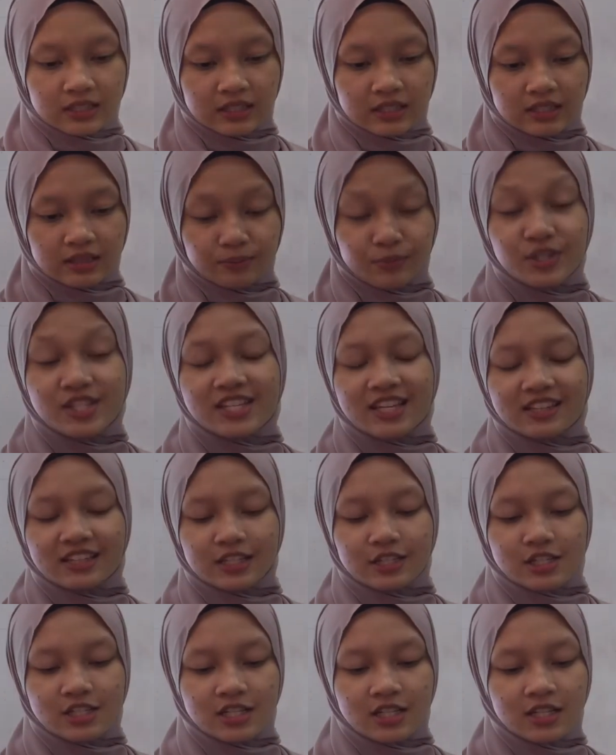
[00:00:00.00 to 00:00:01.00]

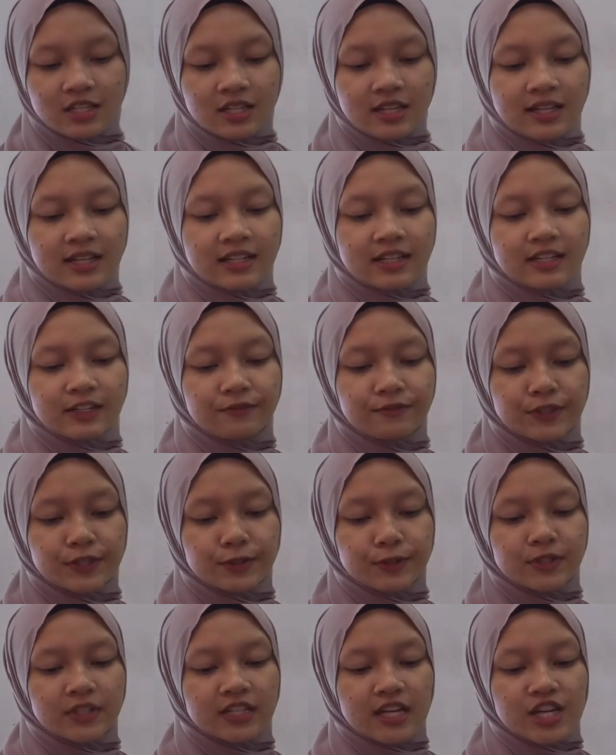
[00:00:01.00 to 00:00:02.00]
presentation,
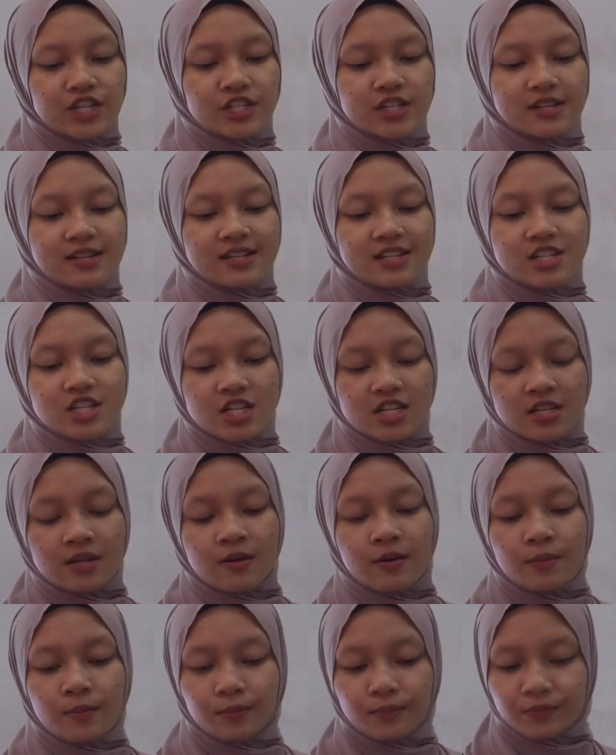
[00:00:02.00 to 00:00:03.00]
review the action research
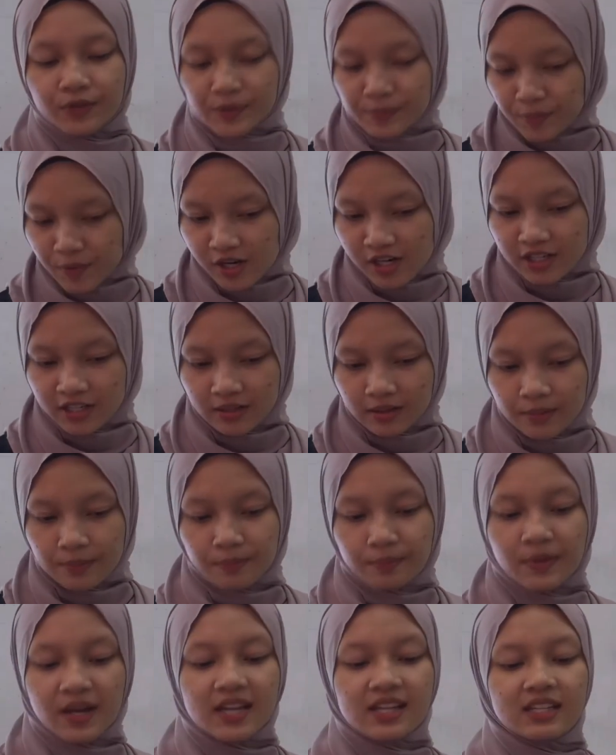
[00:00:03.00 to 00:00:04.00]
report,
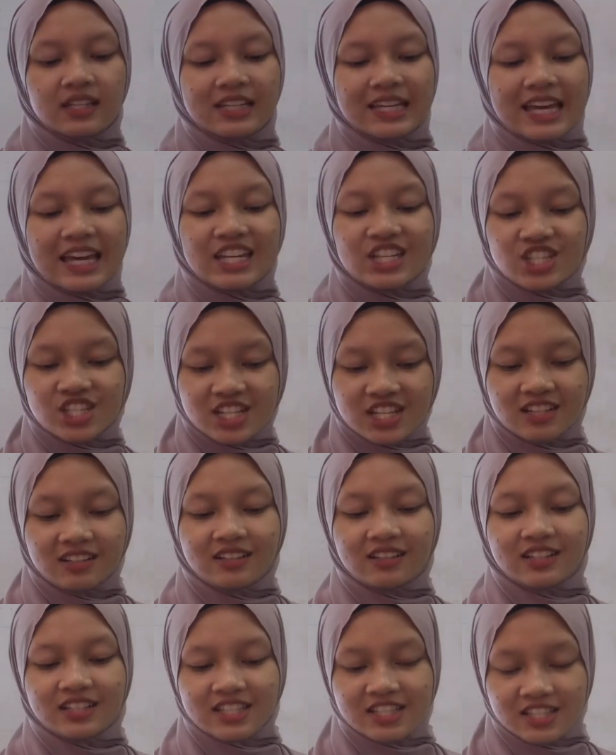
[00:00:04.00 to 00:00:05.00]
bind the action
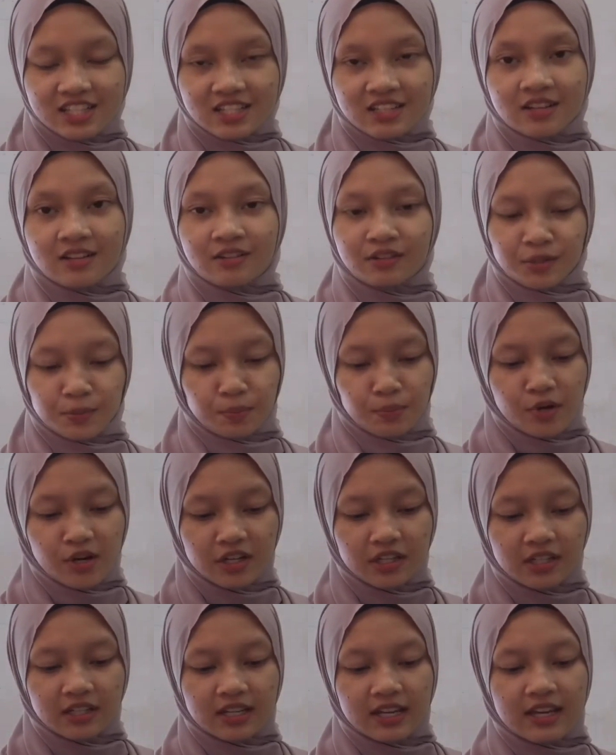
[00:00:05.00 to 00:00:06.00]
research
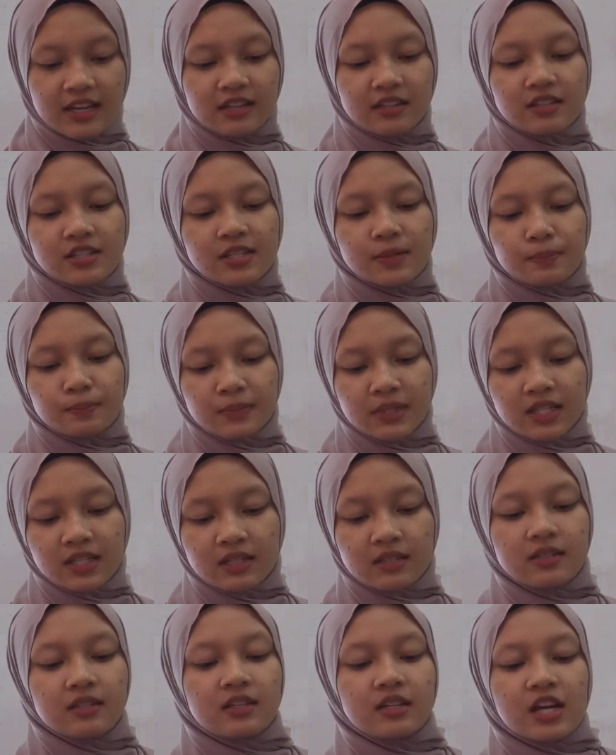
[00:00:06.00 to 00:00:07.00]
report, and
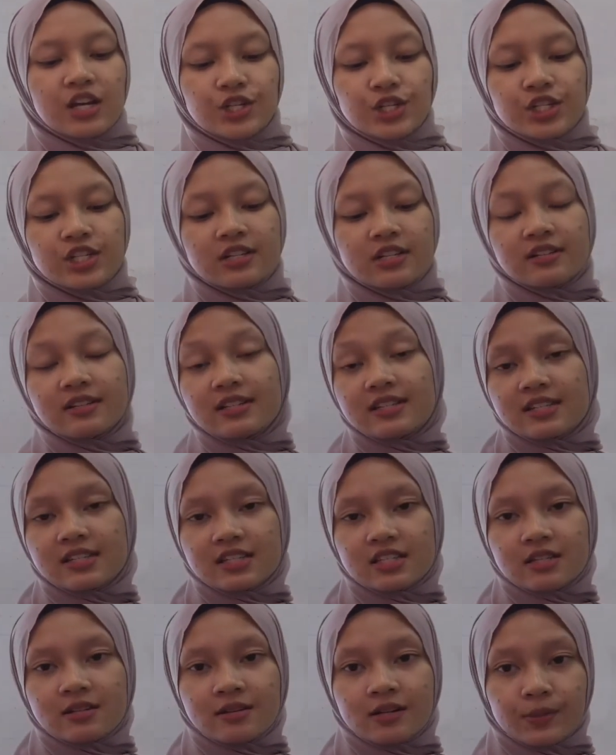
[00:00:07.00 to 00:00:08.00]
submit the action
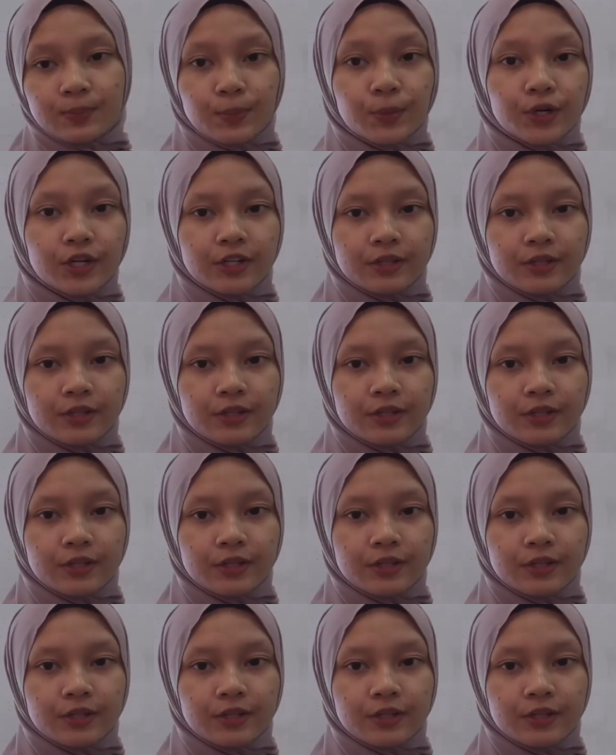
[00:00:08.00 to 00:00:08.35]
research report.